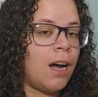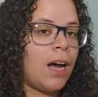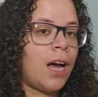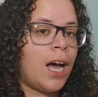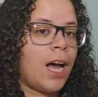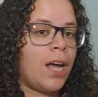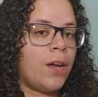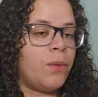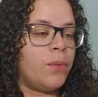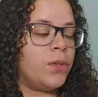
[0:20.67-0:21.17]

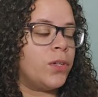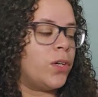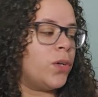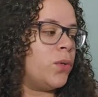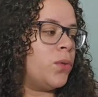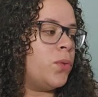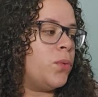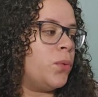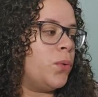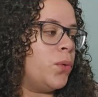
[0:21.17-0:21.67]
I will
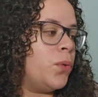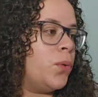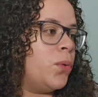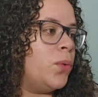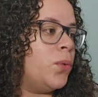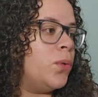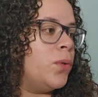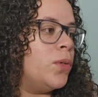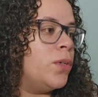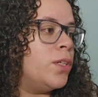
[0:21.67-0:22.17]
go
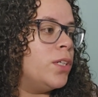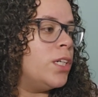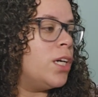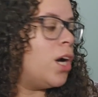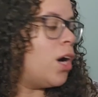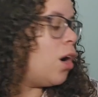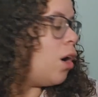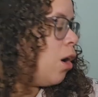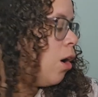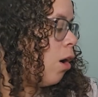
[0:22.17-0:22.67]
through
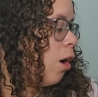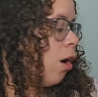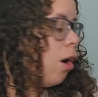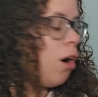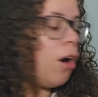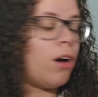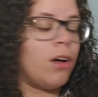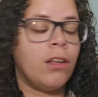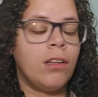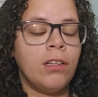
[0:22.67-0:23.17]

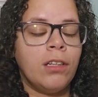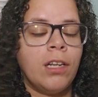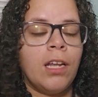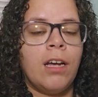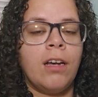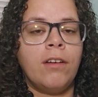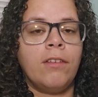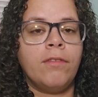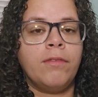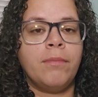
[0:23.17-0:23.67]
all
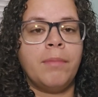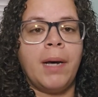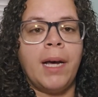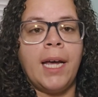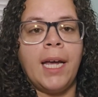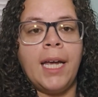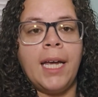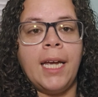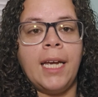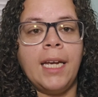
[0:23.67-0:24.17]
of
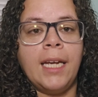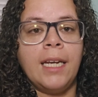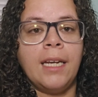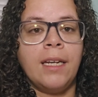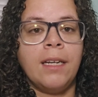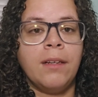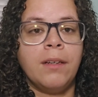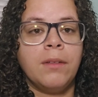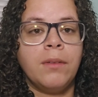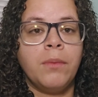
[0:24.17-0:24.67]
my
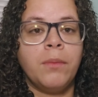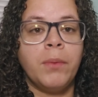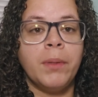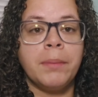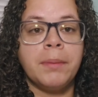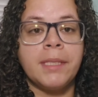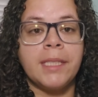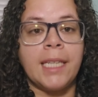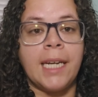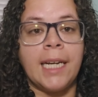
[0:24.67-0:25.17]

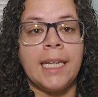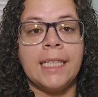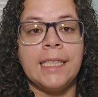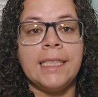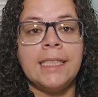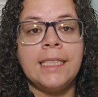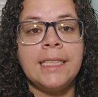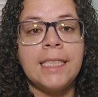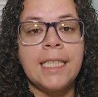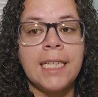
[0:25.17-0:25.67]
WIPs that I
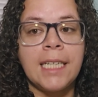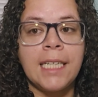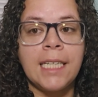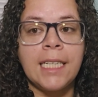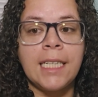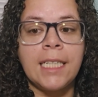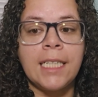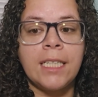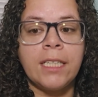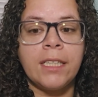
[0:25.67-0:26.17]

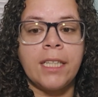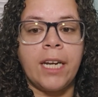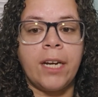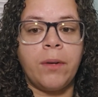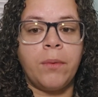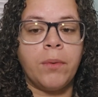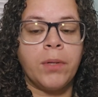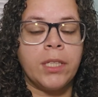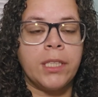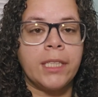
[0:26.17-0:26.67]
did, that I
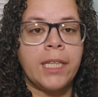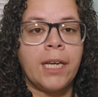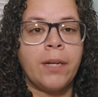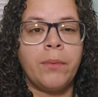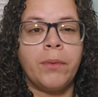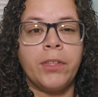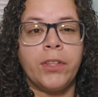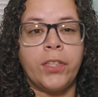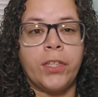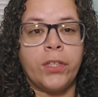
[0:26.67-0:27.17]
worked on
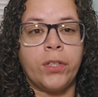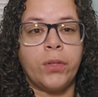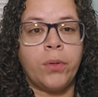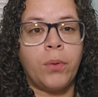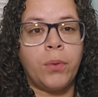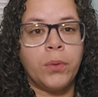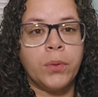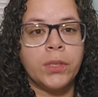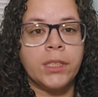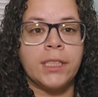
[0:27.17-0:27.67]
with their
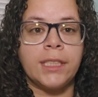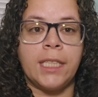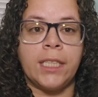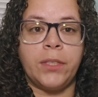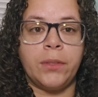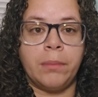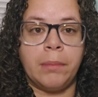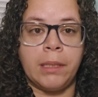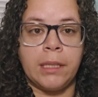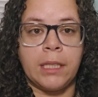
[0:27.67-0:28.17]
goals, because I
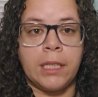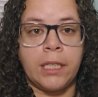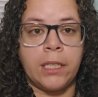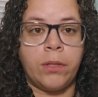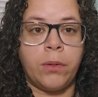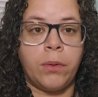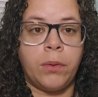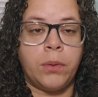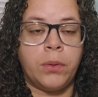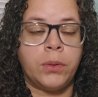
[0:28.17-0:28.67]
do monthly
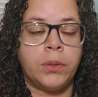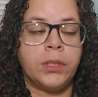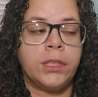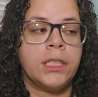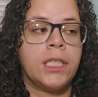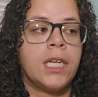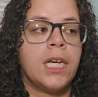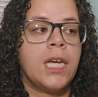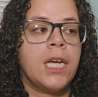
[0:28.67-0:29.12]
goals.